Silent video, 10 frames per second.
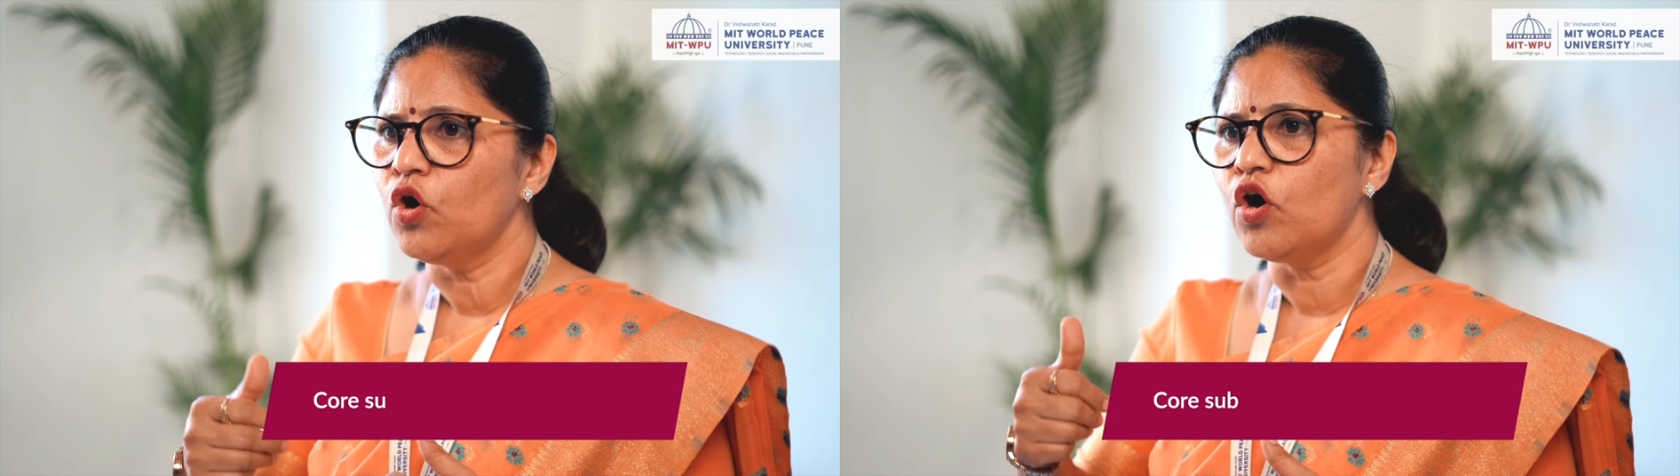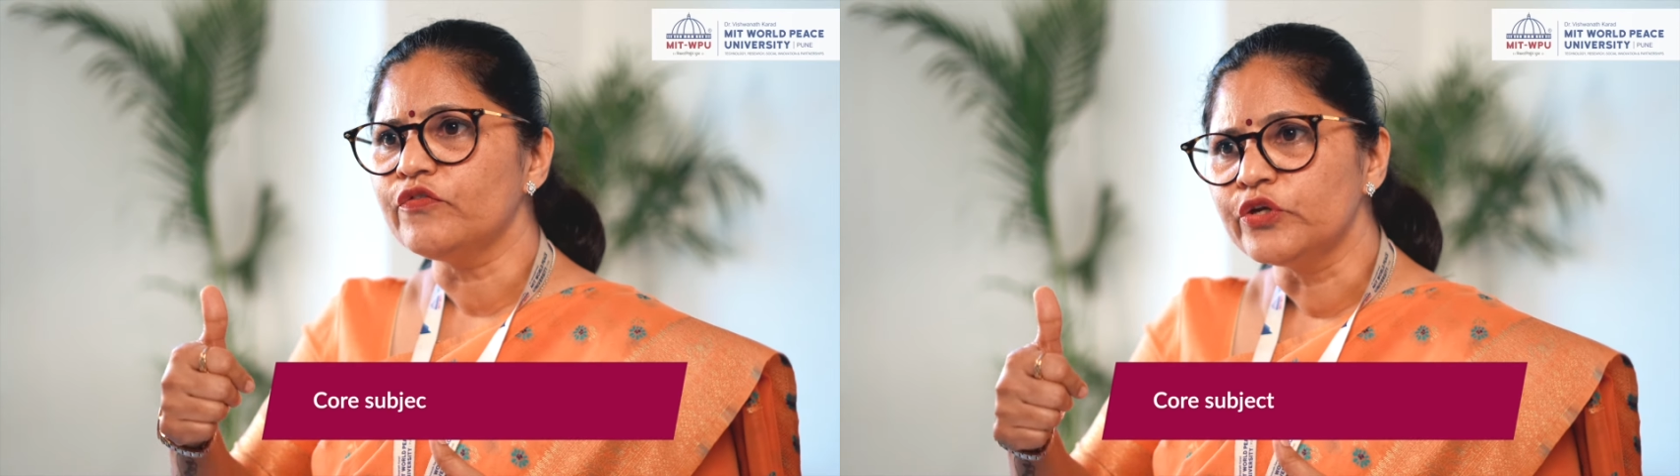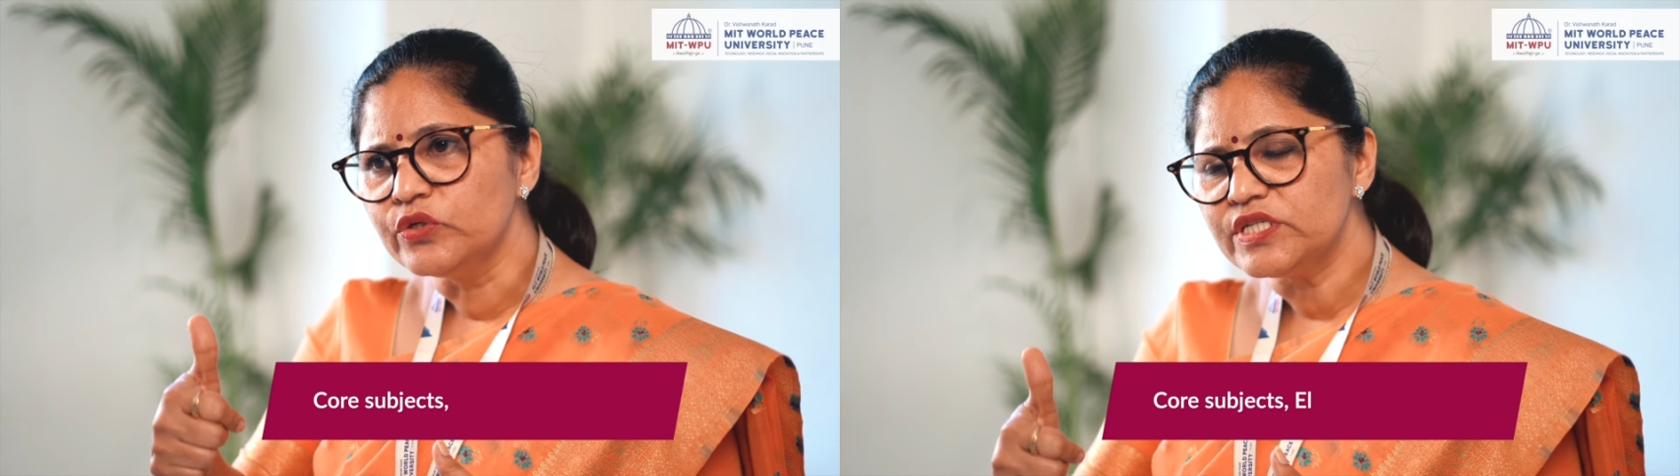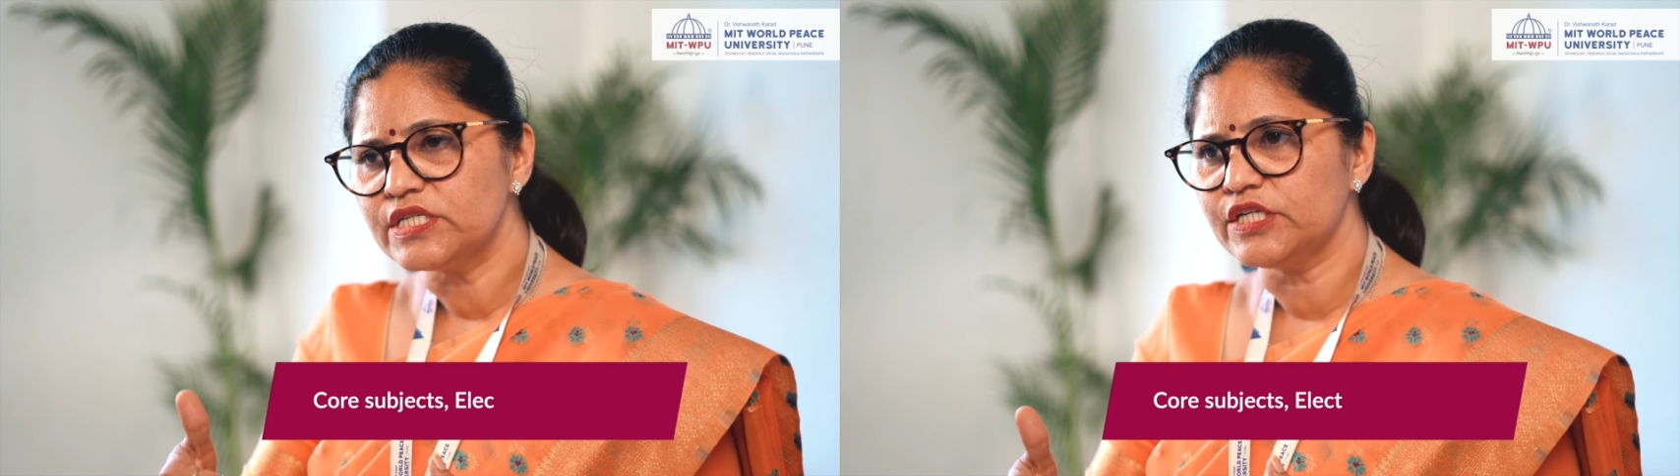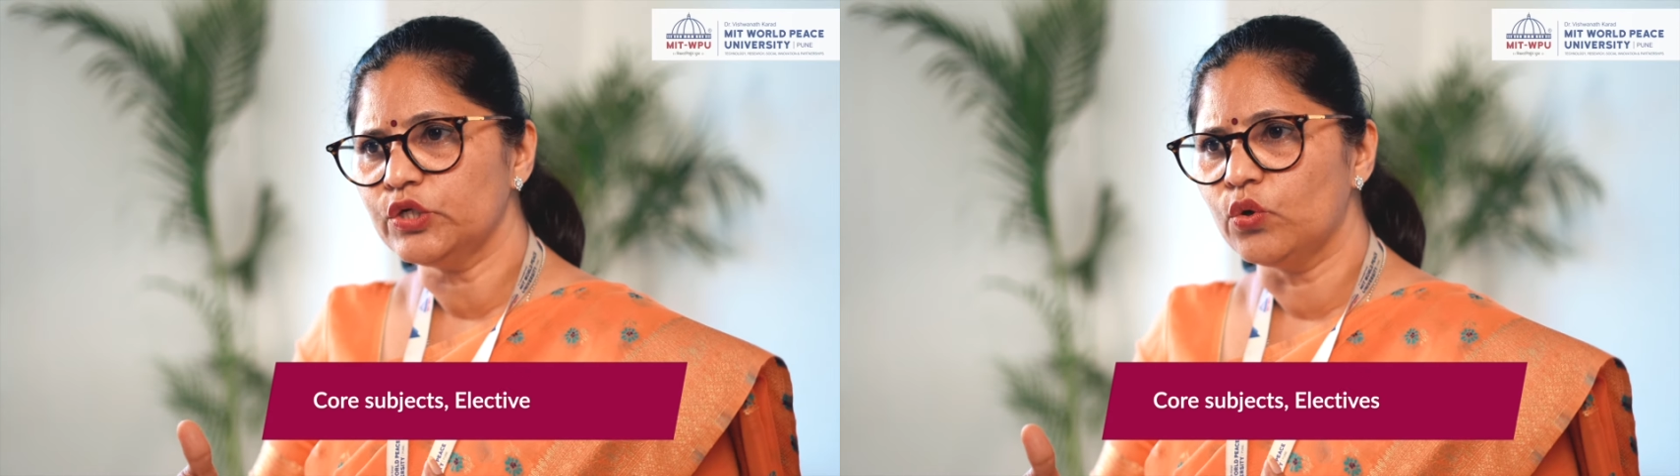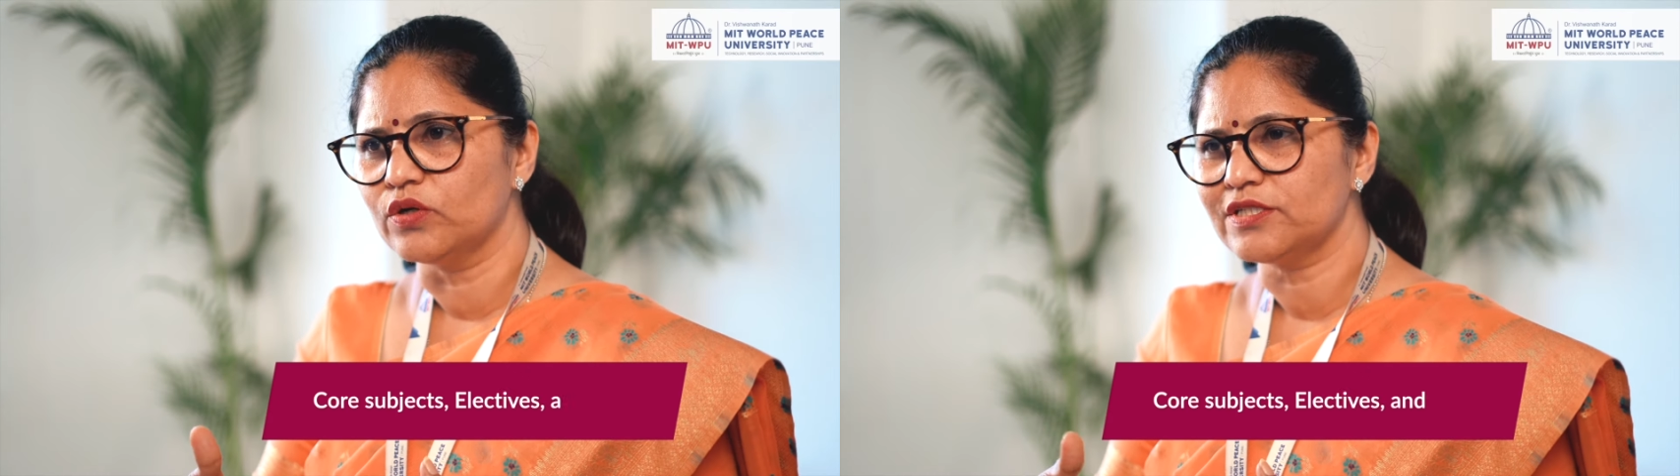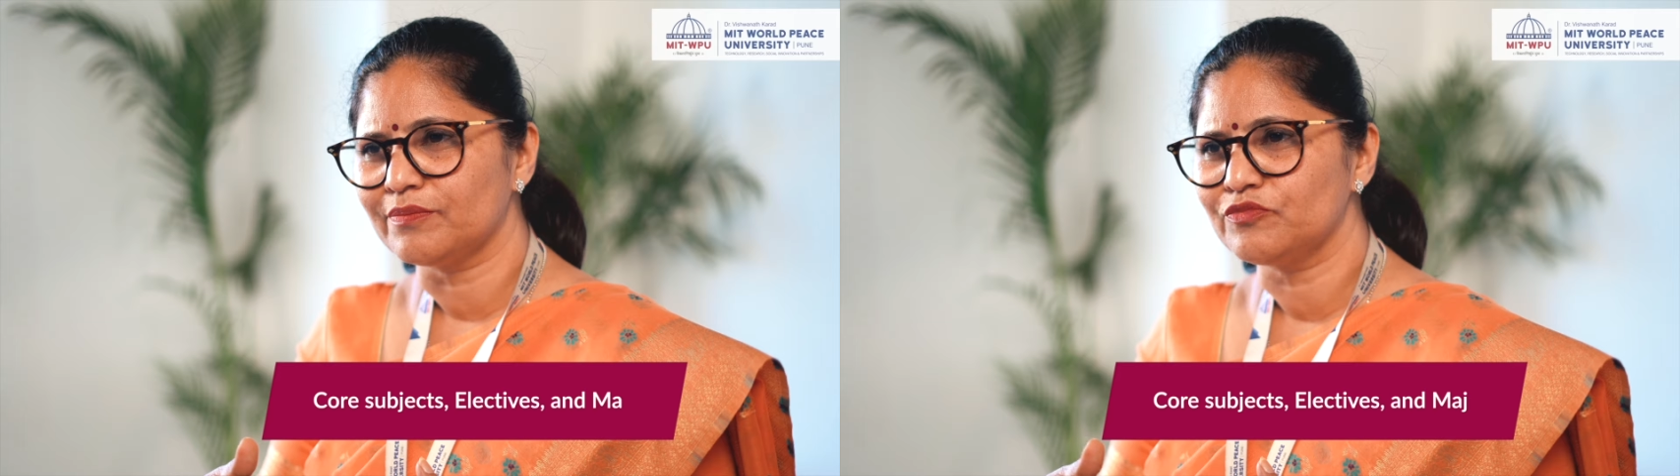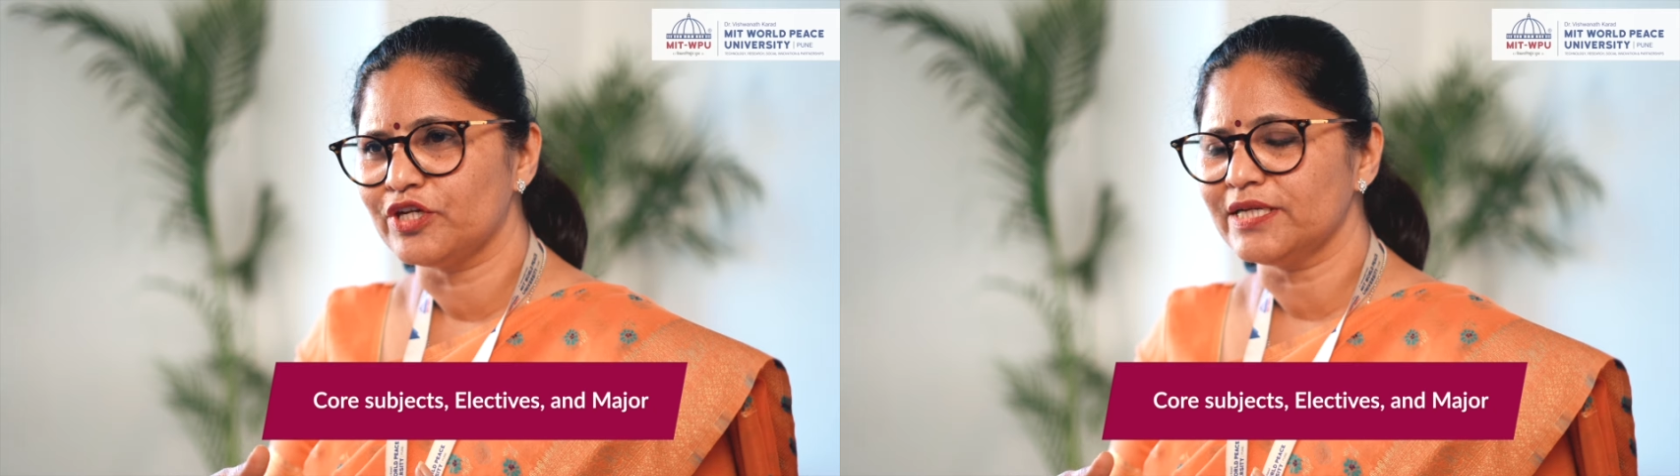of university core
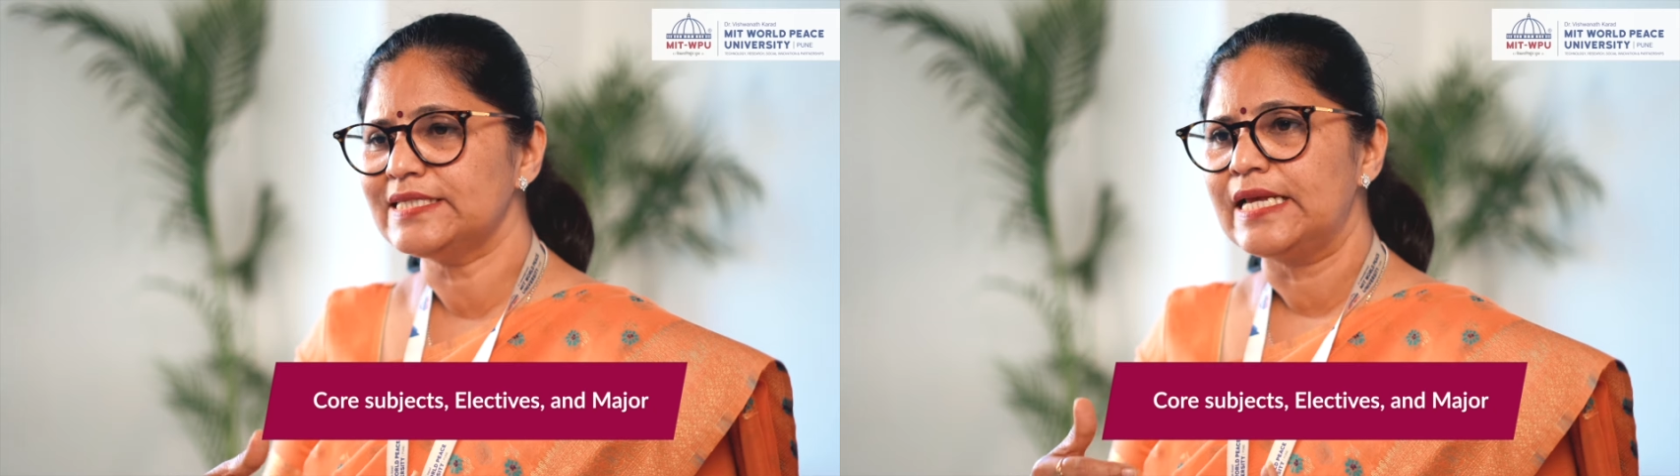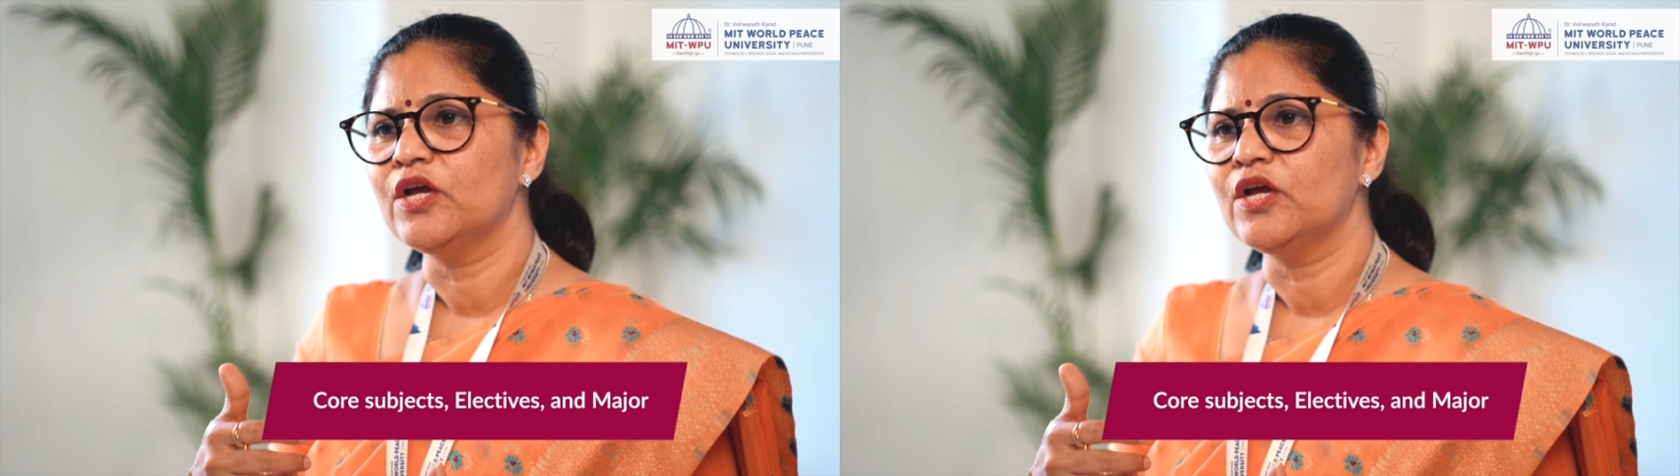subjects,